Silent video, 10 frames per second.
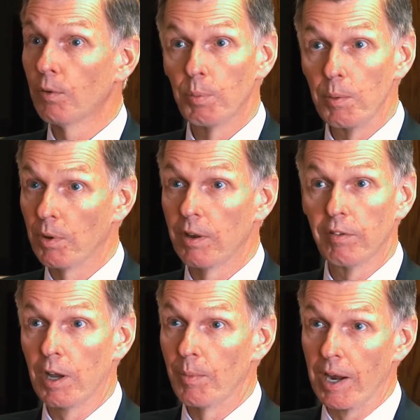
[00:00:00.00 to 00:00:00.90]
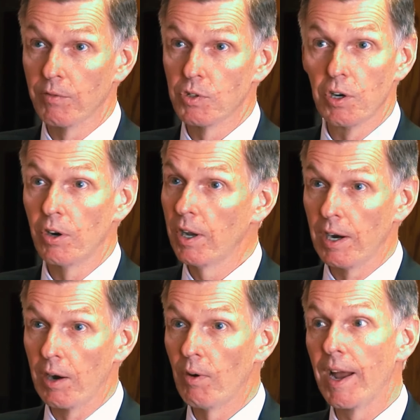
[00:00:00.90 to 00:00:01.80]
for people that have come out of Syria
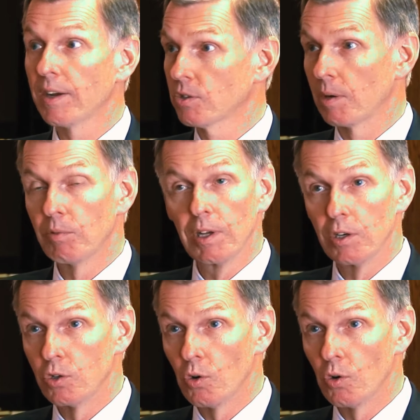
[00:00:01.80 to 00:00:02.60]
and Iraq, same thing in